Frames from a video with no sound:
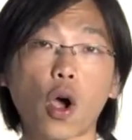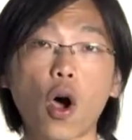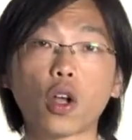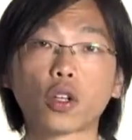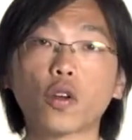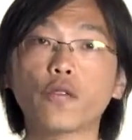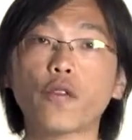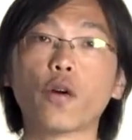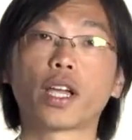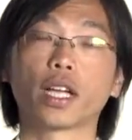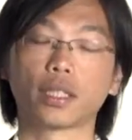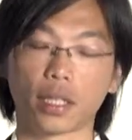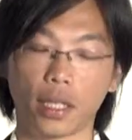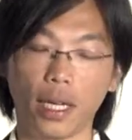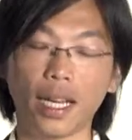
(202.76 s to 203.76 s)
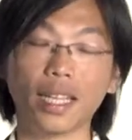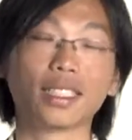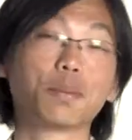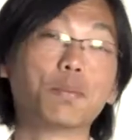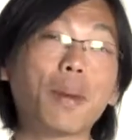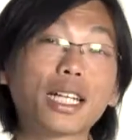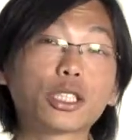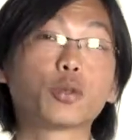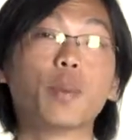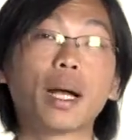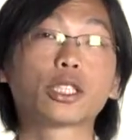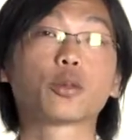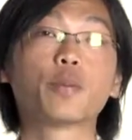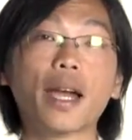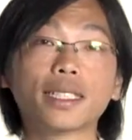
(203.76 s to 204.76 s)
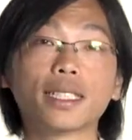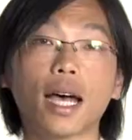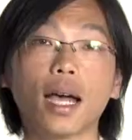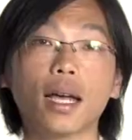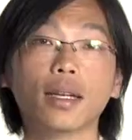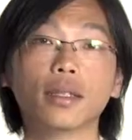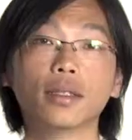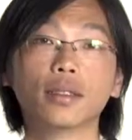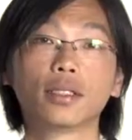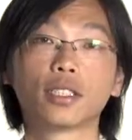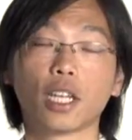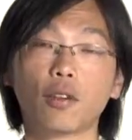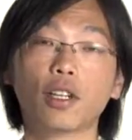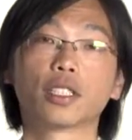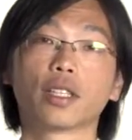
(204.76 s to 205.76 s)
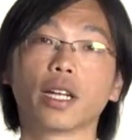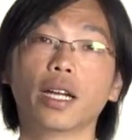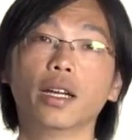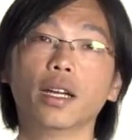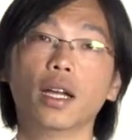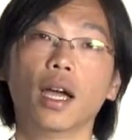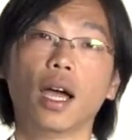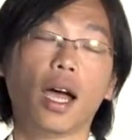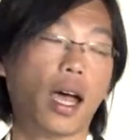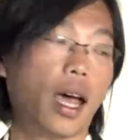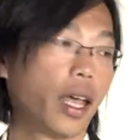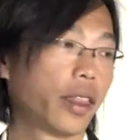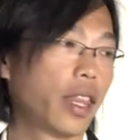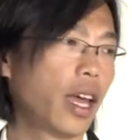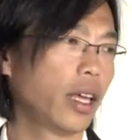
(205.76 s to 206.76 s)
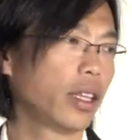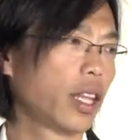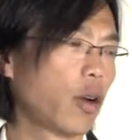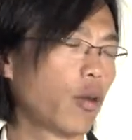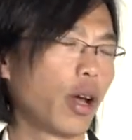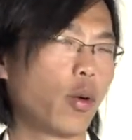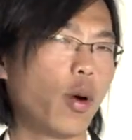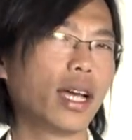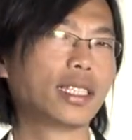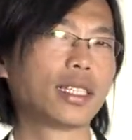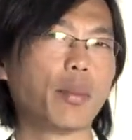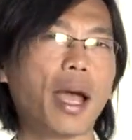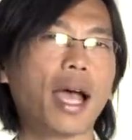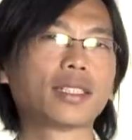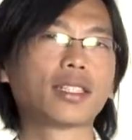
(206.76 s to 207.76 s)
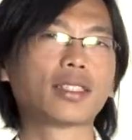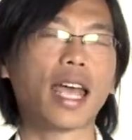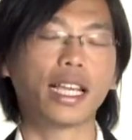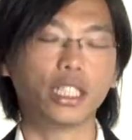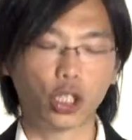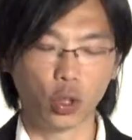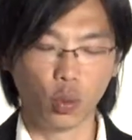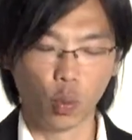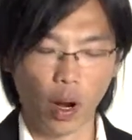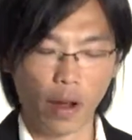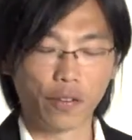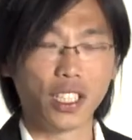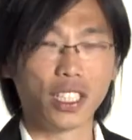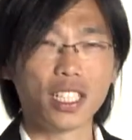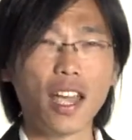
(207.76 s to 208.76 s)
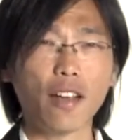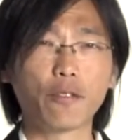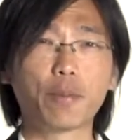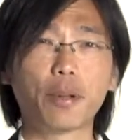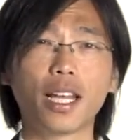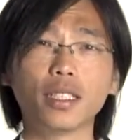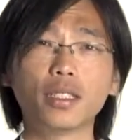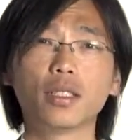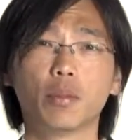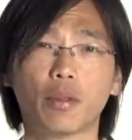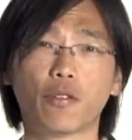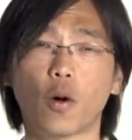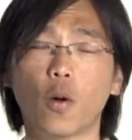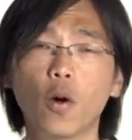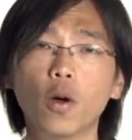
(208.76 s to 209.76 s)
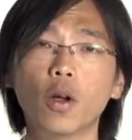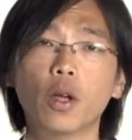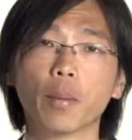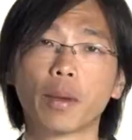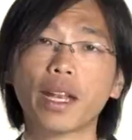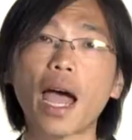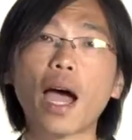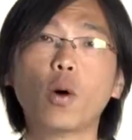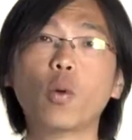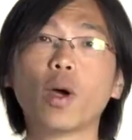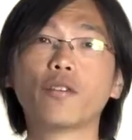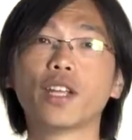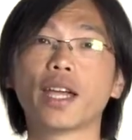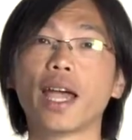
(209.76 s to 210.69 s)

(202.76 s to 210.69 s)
autofocus is much better. Seriously. There are quite some hesitation with the DF Plus before, but now with the